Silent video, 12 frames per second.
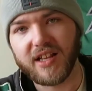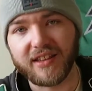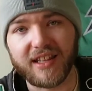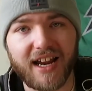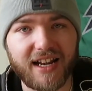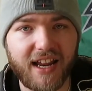
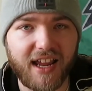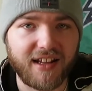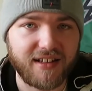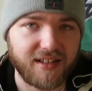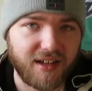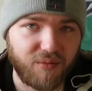Laine
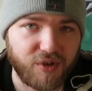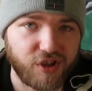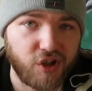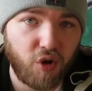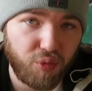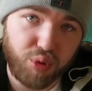ends up with
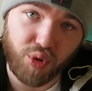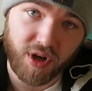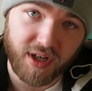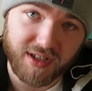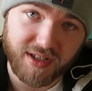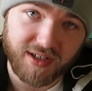no
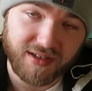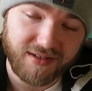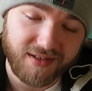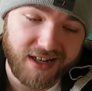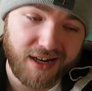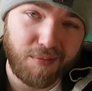points
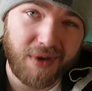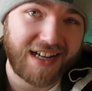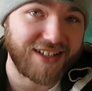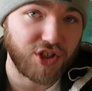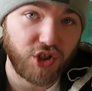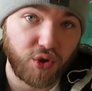and a
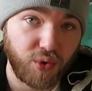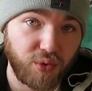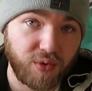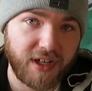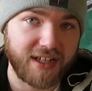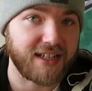-2
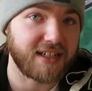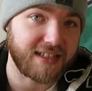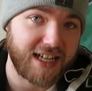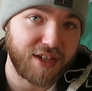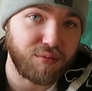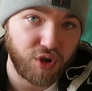in his
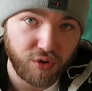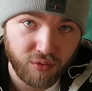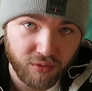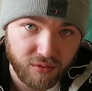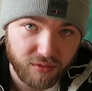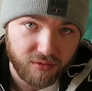debut
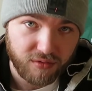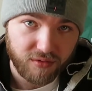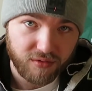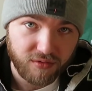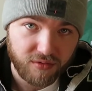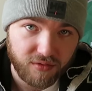
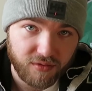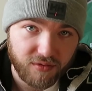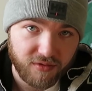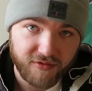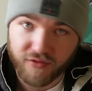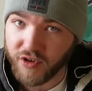
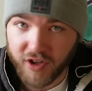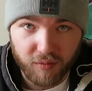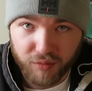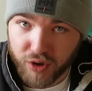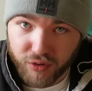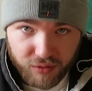for the
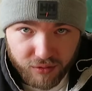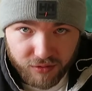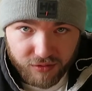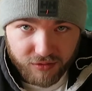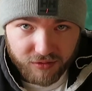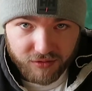Blue
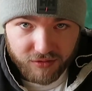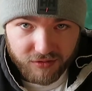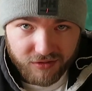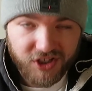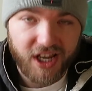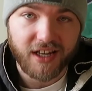
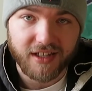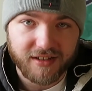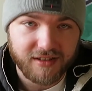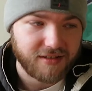Jackets.